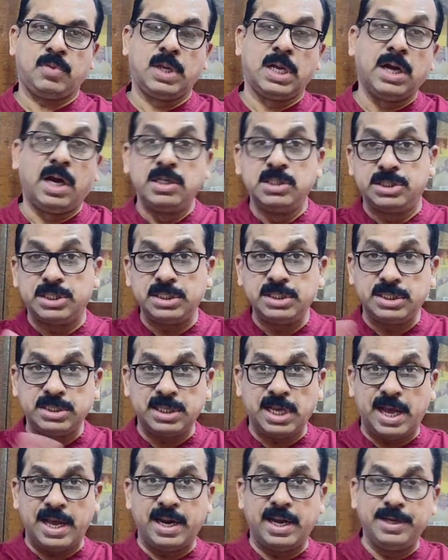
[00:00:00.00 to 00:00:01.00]

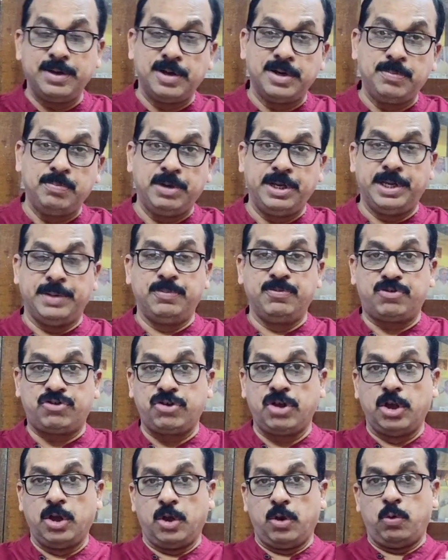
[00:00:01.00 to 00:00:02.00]
Consensus ad idem
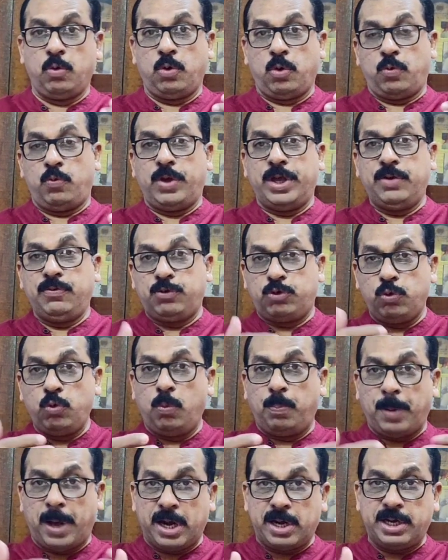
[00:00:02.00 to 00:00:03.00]
means when
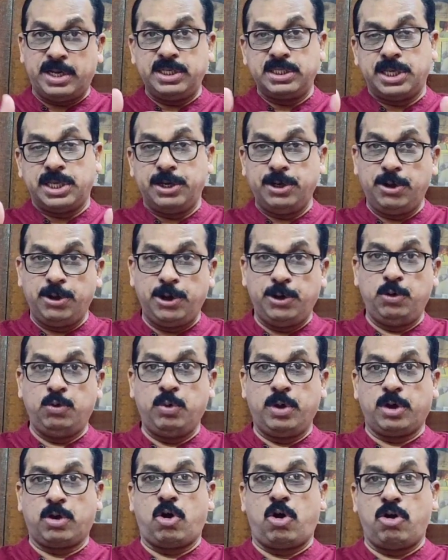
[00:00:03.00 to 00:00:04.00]
2 parties enter
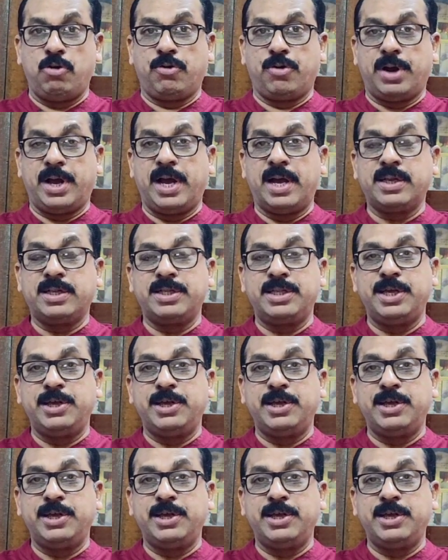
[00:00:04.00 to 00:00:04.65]
into a contract,